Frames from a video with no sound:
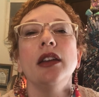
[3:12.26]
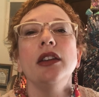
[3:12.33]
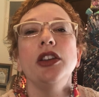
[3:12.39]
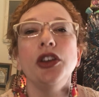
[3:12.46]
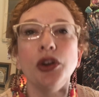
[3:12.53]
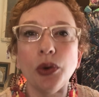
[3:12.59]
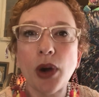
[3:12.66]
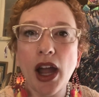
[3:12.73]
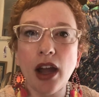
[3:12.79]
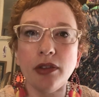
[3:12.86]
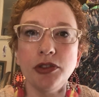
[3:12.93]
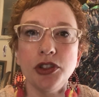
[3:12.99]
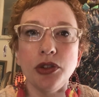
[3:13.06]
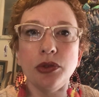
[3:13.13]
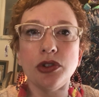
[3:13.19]
You
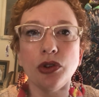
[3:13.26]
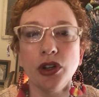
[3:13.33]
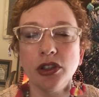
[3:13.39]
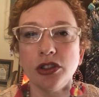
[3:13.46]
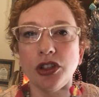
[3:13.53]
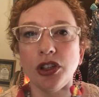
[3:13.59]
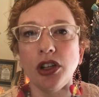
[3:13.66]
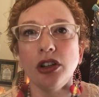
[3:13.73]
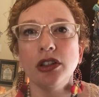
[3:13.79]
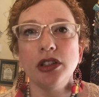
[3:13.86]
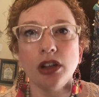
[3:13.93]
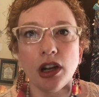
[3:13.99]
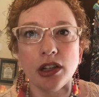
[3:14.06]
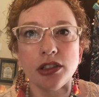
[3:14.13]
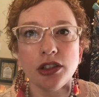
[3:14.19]
have to talk to your
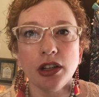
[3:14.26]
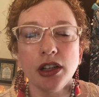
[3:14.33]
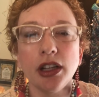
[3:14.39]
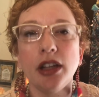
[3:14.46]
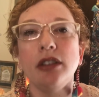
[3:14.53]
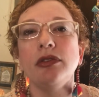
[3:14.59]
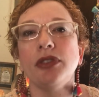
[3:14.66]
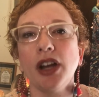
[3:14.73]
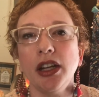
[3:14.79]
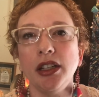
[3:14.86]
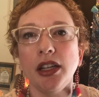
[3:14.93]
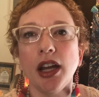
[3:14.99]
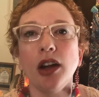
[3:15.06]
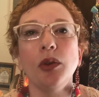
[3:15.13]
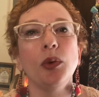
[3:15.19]
doctor and
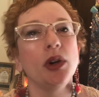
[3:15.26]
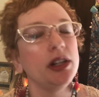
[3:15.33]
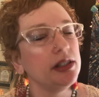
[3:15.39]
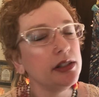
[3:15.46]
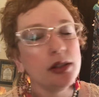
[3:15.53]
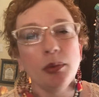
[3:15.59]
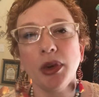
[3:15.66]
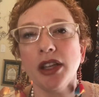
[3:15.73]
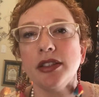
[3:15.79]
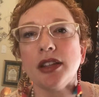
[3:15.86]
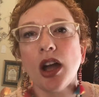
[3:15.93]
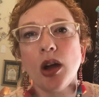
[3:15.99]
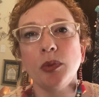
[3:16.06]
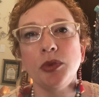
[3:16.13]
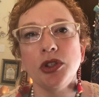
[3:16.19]
find out what is the best
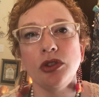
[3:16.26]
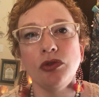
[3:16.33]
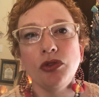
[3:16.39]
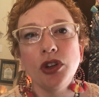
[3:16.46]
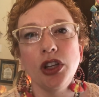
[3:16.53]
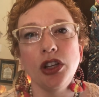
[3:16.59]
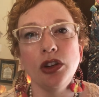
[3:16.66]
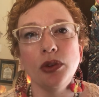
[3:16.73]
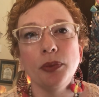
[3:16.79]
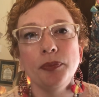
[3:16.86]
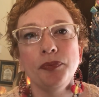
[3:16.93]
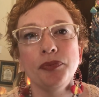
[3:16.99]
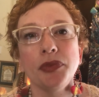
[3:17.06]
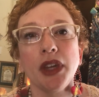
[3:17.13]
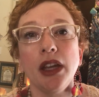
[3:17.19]
option for you.
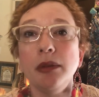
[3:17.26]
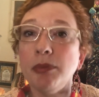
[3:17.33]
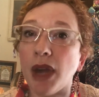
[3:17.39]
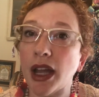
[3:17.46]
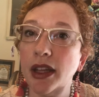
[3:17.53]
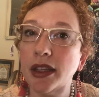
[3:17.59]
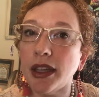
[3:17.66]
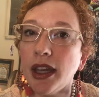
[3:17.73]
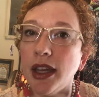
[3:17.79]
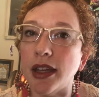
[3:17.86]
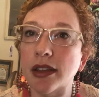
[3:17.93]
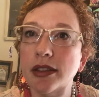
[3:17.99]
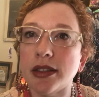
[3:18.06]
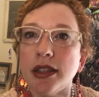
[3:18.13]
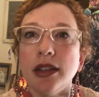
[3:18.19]
In my
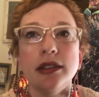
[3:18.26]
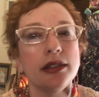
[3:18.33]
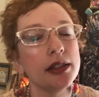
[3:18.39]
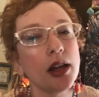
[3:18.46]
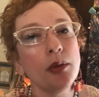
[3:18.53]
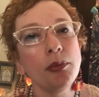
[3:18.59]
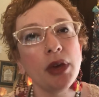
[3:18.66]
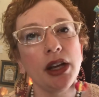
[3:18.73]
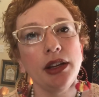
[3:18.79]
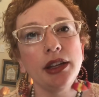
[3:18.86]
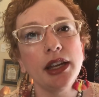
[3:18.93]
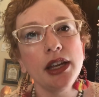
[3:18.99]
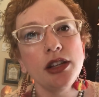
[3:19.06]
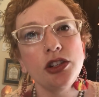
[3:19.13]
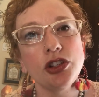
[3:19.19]
case, some
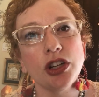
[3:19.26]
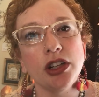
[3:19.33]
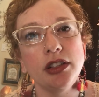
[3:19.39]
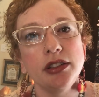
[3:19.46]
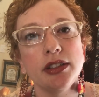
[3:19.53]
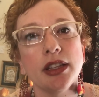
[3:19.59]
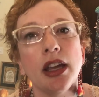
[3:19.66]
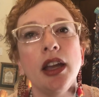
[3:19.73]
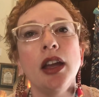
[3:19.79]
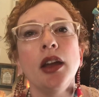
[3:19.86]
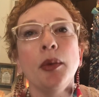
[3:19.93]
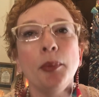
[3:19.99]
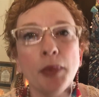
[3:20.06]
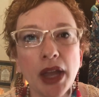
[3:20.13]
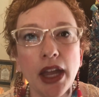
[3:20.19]
medications
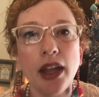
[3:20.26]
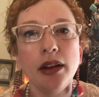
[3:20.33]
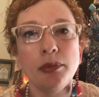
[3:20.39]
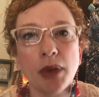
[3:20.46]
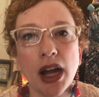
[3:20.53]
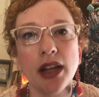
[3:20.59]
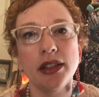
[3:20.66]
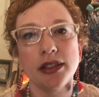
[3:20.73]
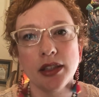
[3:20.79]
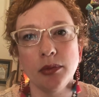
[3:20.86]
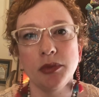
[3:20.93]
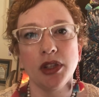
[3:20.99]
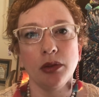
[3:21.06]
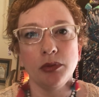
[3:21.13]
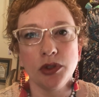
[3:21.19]
made my
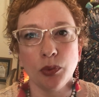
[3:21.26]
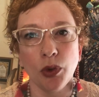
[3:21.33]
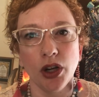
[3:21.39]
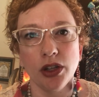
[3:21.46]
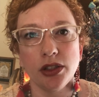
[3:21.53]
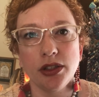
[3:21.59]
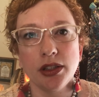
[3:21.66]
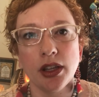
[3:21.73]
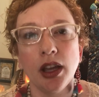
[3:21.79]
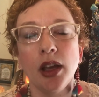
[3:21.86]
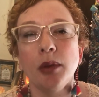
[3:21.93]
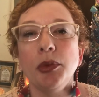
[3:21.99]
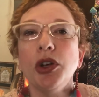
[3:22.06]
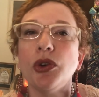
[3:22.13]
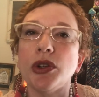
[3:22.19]
symptoms worse
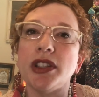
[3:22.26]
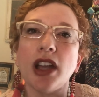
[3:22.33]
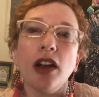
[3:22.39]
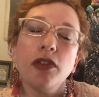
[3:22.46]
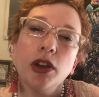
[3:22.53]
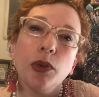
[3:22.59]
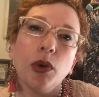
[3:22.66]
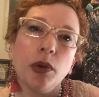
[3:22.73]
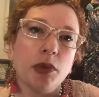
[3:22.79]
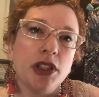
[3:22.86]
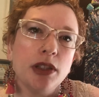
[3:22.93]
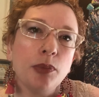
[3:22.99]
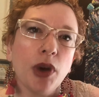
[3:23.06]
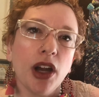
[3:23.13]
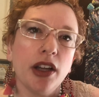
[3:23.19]
because every
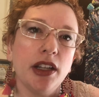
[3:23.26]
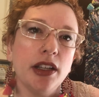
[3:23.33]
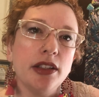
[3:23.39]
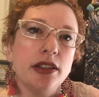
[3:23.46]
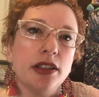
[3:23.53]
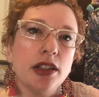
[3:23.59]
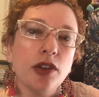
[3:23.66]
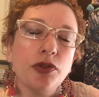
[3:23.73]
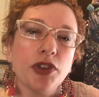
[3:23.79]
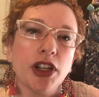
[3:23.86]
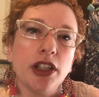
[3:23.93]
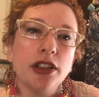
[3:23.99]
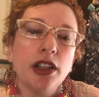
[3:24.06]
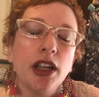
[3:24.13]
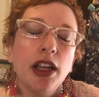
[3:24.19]
woman's body is
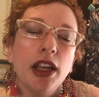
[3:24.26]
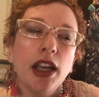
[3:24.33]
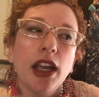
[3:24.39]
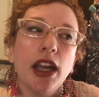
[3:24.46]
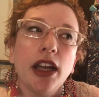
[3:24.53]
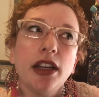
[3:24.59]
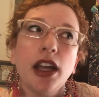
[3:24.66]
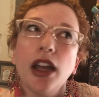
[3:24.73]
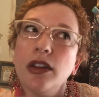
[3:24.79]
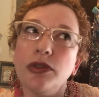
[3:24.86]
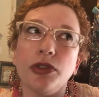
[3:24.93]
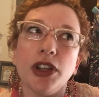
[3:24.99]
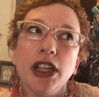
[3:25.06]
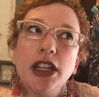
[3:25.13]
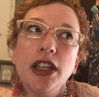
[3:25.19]
different and
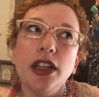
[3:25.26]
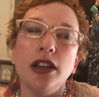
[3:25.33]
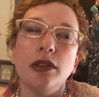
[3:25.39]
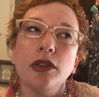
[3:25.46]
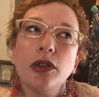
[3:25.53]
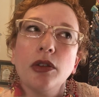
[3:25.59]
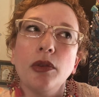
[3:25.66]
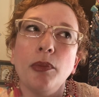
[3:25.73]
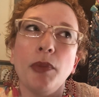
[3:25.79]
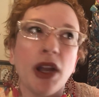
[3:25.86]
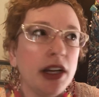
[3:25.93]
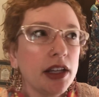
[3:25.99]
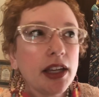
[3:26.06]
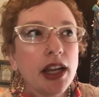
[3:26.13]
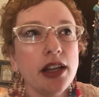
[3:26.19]
every
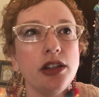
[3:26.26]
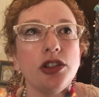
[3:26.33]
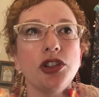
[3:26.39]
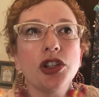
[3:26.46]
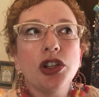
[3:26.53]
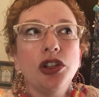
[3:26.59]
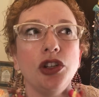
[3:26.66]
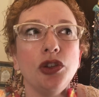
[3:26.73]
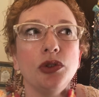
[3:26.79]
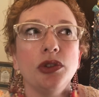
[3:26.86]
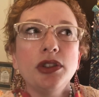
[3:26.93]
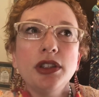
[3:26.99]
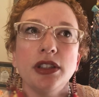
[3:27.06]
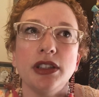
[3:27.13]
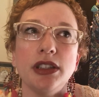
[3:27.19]
medication
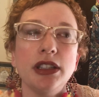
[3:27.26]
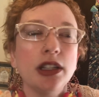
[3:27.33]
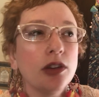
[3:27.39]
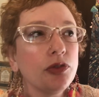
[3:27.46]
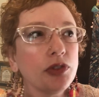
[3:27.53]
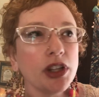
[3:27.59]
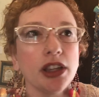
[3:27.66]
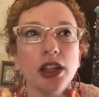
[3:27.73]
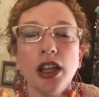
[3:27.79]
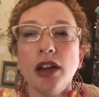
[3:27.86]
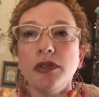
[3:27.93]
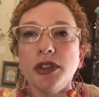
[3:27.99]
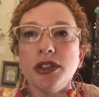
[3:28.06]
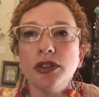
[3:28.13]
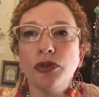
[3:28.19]
uses different
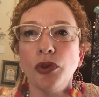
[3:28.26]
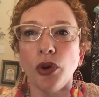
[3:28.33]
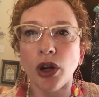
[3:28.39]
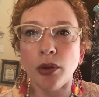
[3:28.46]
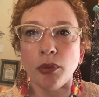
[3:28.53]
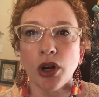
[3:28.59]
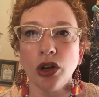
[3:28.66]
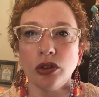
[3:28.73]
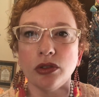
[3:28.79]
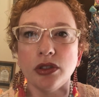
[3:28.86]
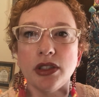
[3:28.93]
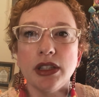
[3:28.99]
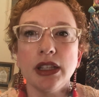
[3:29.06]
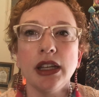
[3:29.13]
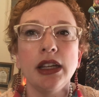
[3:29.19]
levels of
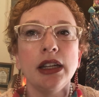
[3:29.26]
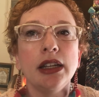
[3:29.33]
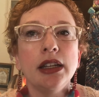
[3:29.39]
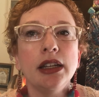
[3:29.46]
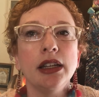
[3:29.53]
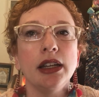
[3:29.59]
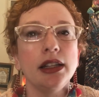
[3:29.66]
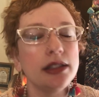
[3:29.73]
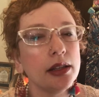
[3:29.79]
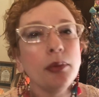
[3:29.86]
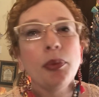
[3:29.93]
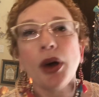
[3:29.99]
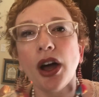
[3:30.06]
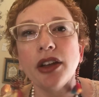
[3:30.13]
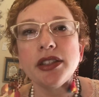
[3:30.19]
hormones. It's
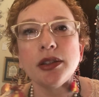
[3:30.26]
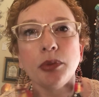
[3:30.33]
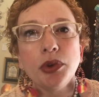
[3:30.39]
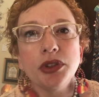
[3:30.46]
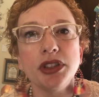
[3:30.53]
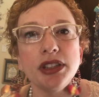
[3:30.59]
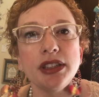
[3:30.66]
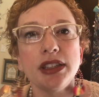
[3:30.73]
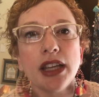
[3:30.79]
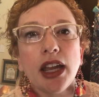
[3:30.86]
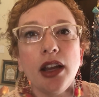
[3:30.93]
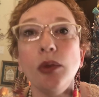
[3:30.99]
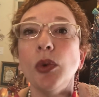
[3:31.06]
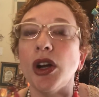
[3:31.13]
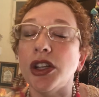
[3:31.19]
impossible to
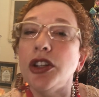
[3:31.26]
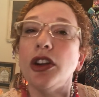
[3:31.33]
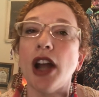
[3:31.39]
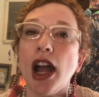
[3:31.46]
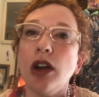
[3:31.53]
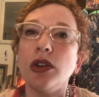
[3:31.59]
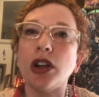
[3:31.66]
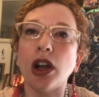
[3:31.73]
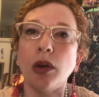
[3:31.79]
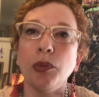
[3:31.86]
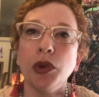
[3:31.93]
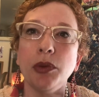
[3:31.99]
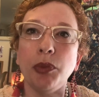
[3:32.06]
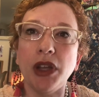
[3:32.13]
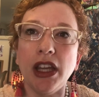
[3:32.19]
say what your outcome
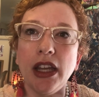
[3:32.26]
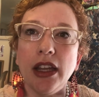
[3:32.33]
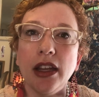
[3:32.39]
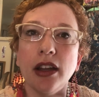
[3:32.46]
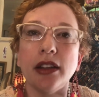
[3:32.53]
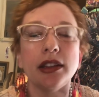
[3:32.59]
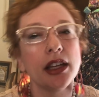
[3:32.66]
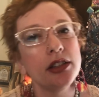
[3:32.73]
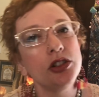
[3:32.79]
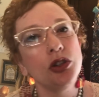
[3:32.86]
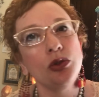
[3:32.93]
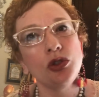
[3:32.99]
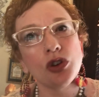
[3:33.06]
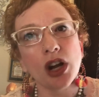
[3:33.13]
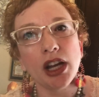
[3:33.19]
would be unless
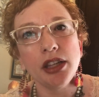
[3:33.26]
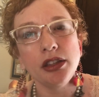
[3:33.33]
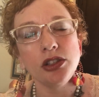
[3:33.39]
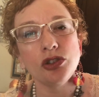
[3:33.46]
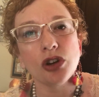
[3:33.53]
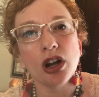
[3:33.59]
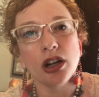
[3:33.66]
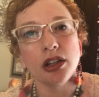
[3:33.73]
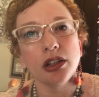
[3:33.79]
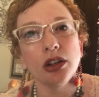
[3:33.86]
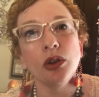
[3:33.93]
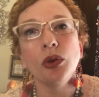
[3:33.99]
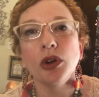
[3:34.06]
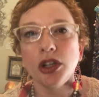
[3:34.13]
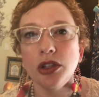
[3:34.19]
you try the drug
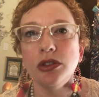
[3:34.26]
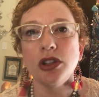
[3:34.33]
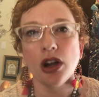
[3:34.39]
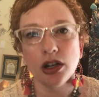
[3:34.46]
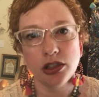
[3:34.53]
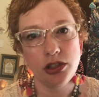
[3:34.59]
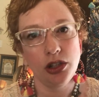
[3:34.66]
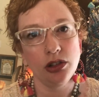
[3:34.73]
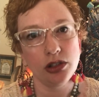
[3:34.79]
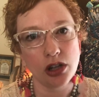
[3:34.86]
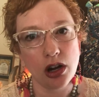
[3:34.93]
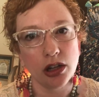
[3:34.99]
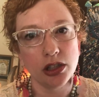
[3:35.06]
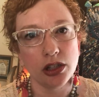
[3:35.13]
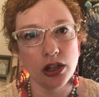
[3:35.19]
or you talk to your
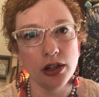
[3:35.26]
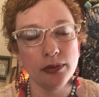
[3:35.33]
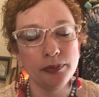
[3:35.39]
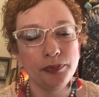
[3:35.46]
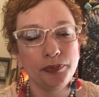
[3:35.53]
doctor.